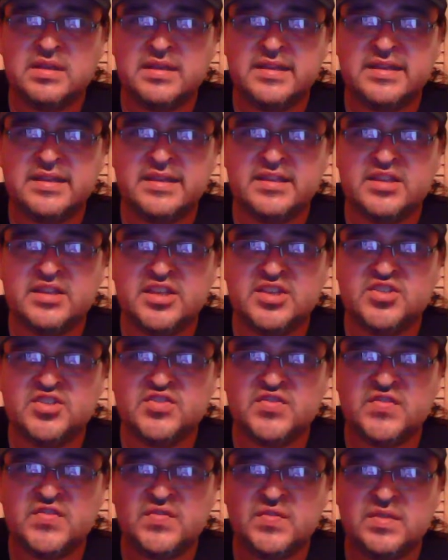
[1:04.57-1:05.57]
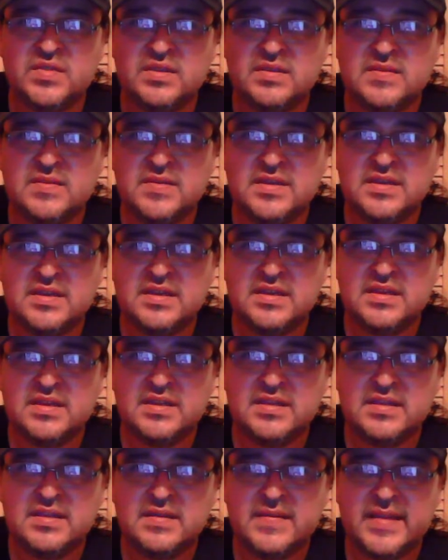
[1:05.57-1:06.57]
condition
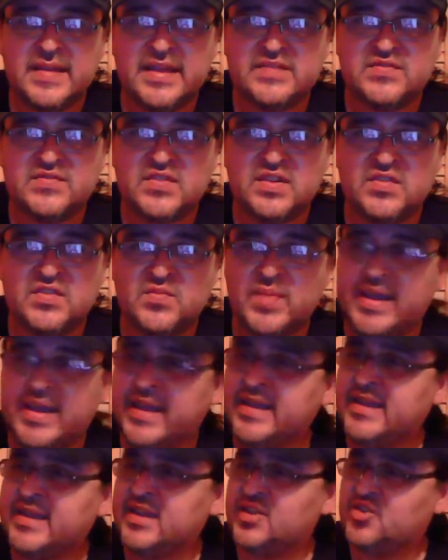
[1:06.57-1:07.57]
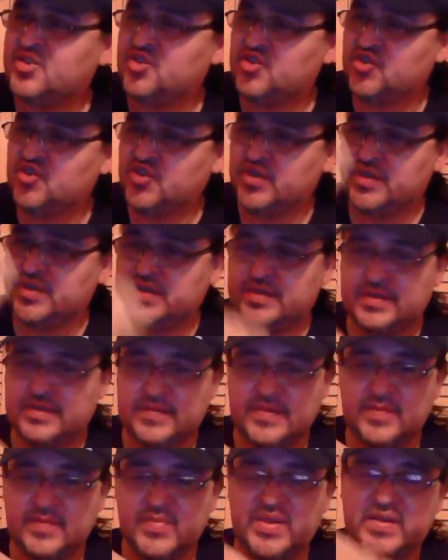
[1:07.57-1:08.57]
as this package.
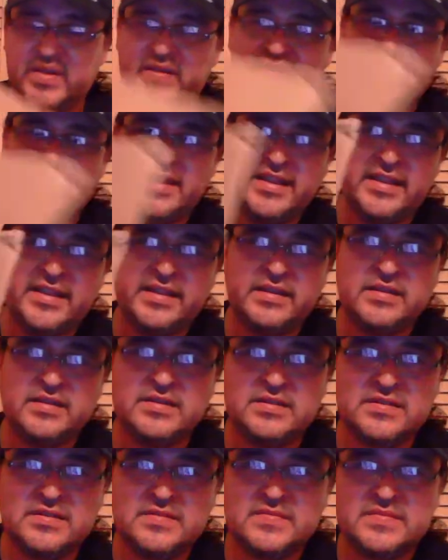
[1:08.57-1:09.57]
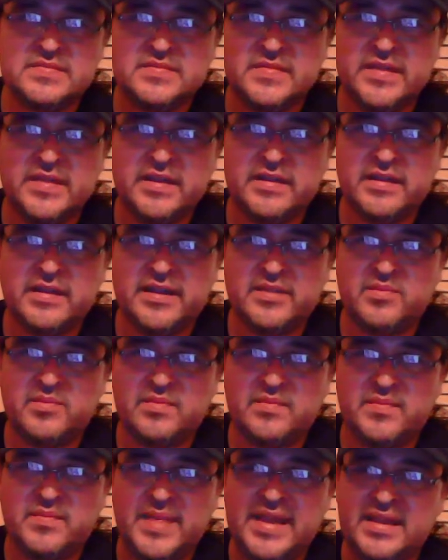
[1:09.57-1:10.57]
Apparently it got
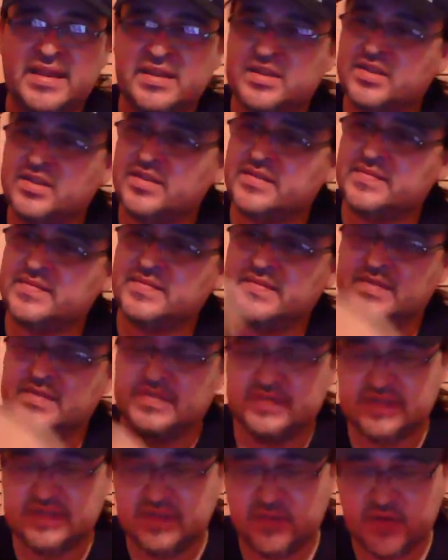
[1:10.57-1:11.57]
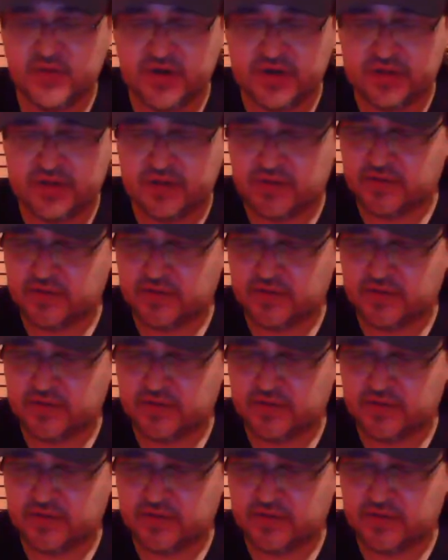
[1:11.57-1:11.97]
bent somewhere along